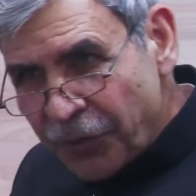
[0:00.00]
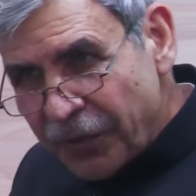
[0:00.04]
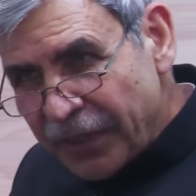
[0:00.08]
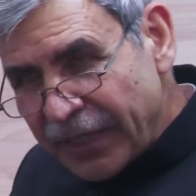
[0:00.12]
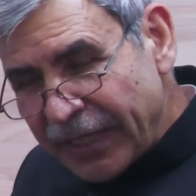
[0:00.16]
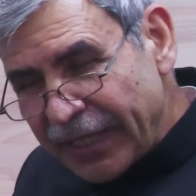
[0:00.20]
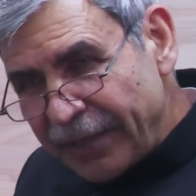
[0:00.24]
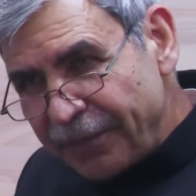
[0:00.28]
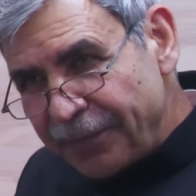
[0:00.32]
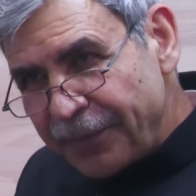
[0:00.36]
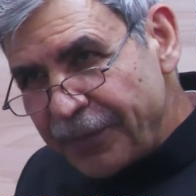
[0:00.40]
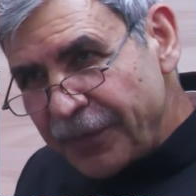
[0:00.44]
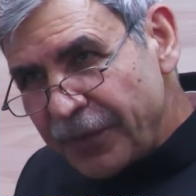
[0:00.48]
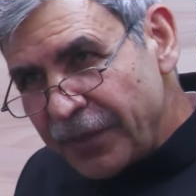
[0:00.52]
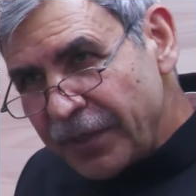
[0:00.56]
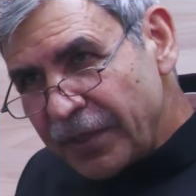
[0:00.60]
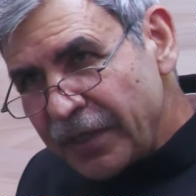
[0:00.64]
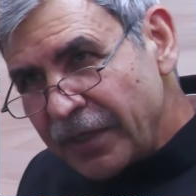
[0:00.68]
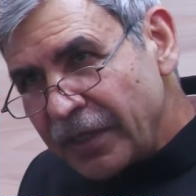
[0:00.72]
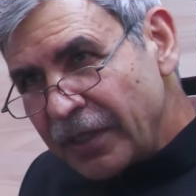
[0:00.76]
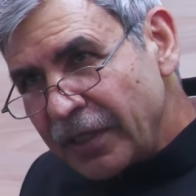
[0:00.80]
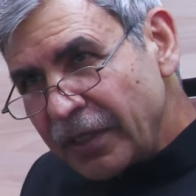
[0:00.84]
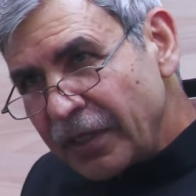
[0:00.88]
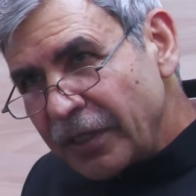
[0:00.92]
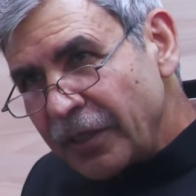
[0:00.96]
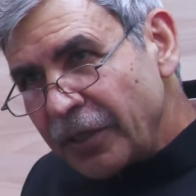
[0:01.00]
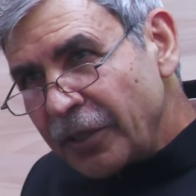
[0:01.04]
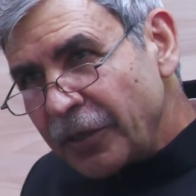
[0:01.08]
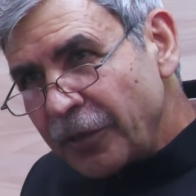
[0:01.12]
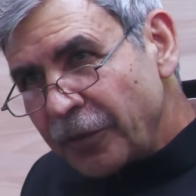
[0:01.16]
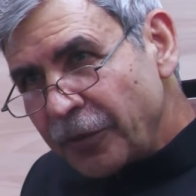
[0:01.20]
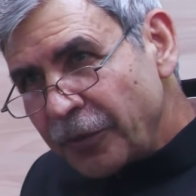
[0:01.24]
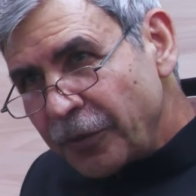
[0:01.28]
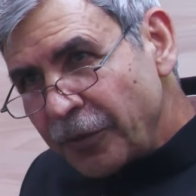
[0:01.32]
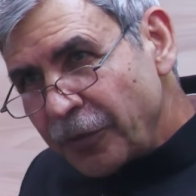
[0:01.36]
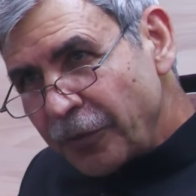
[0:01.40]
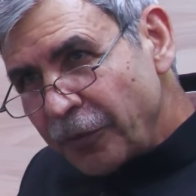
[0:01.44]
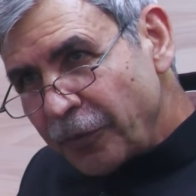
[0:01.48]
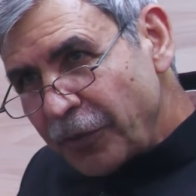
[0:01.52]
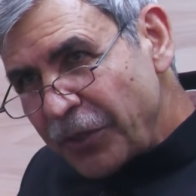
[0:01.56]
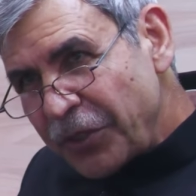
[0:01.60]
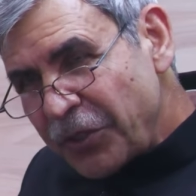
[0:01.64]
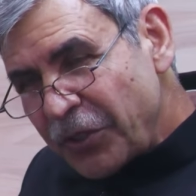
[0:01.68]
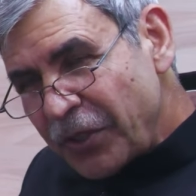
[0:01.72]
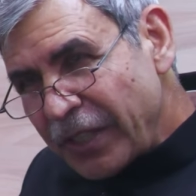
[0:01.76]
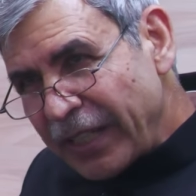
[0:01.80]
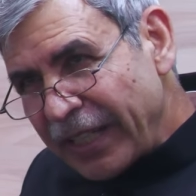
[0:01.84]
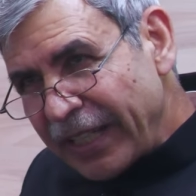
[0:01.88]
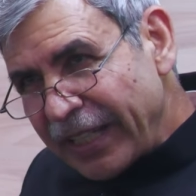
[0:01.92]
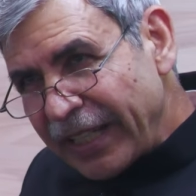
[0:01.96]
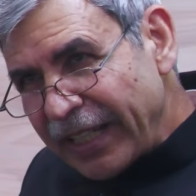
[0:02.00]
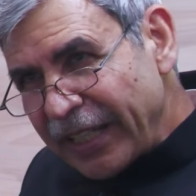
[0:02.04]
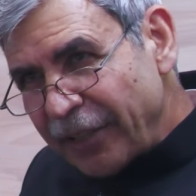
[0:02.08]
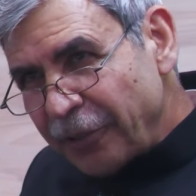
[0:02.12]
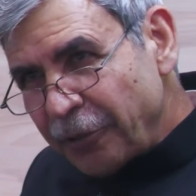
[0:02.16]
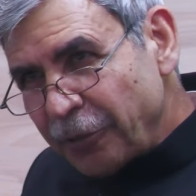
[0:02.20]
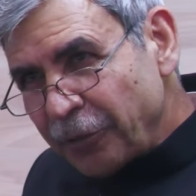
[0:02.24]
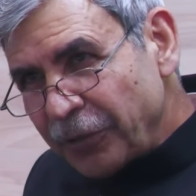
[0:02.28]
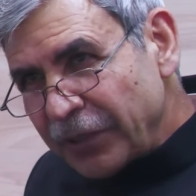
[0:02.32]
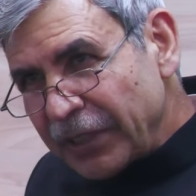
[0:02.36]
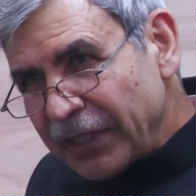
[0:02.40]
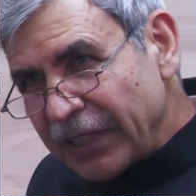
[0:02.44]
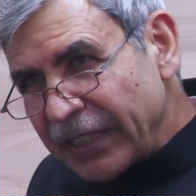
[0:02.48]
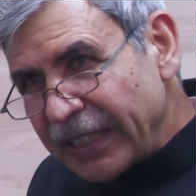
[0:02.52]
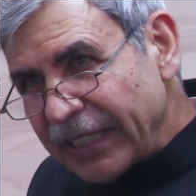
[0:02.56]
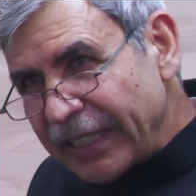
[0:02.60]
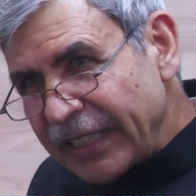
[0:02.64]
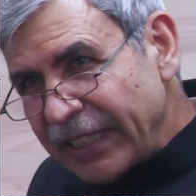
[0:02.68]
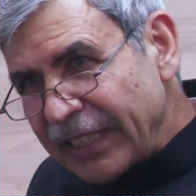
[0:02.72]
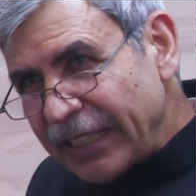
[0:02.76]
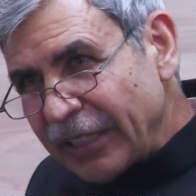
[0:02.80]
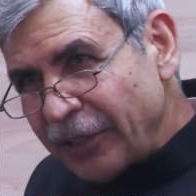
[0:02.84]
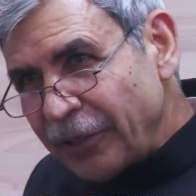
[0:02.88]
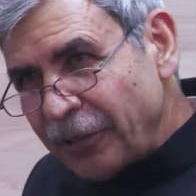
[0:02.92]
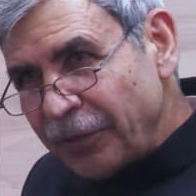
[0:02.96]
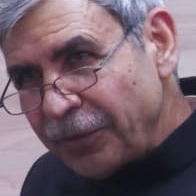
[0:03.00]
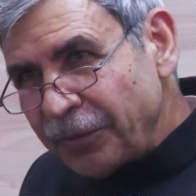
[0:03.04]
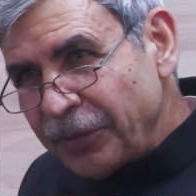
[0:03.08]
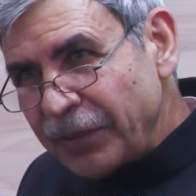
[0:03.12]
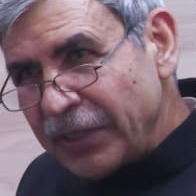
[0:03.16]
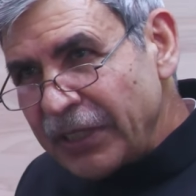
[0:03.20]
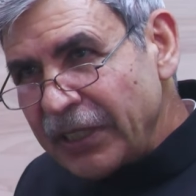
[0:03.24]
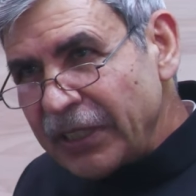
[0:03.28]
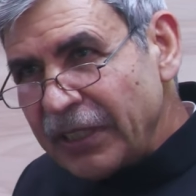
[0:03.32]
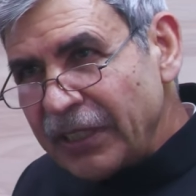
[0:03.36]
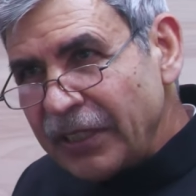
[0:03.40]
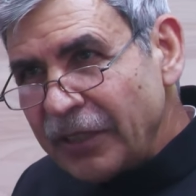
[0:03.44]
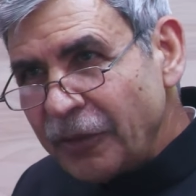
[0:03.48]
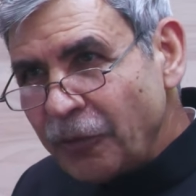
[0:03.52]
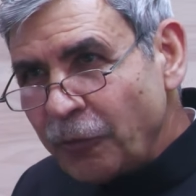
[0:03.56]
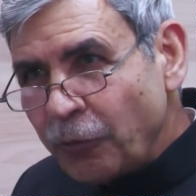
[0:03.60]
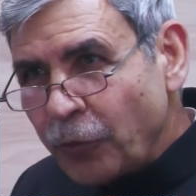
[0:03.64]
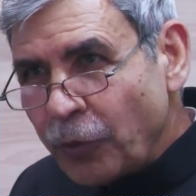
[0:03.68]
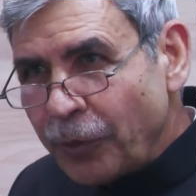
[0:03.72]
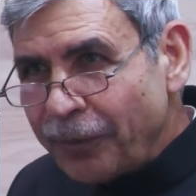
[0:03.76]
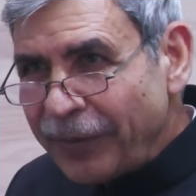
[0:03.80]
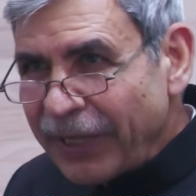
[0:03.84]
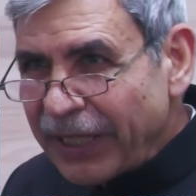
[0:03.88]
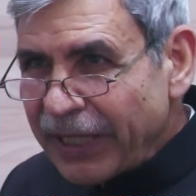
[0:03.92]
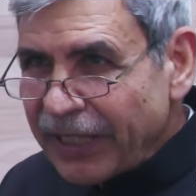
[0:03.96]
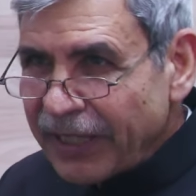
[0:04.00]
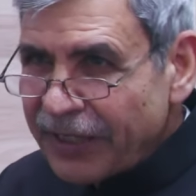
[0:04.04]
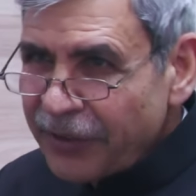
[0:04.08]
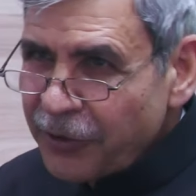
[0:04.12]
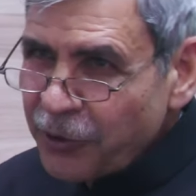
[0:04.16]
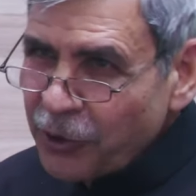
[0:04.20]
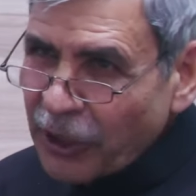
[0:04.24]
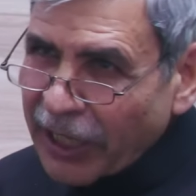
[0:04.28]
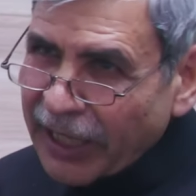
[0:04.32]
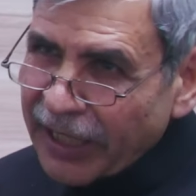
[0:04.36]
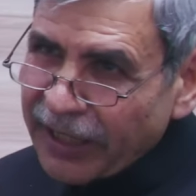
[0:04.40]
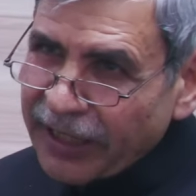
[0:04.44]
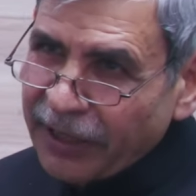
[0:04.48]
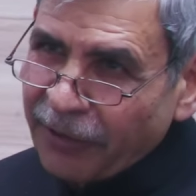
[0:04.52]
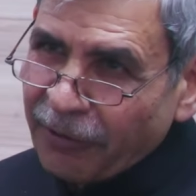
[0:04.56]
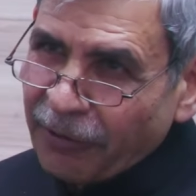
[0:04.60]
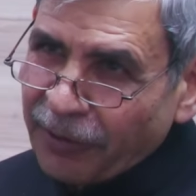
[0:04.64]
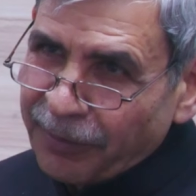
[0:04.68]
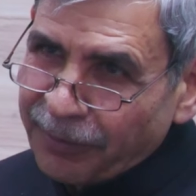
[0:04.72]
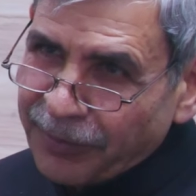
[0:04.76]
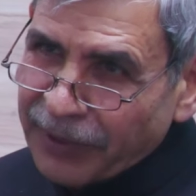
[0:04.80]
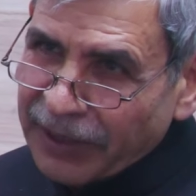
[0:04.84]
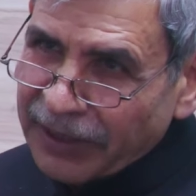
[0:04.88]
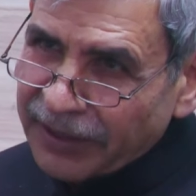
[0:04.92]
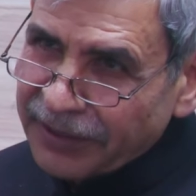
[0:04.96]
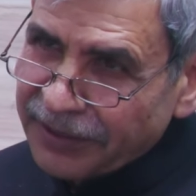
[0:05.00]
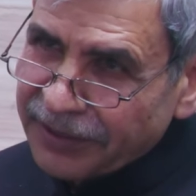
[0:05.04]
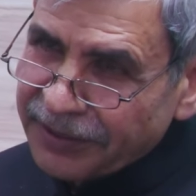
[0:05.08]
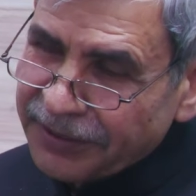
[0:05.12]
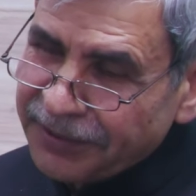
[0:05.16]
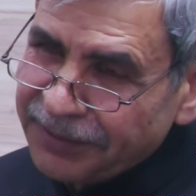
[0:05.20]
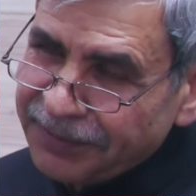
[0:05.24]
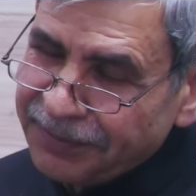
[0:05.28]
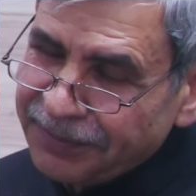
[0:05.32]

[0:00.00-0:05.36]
schemes which relate to the area of the woman and child development.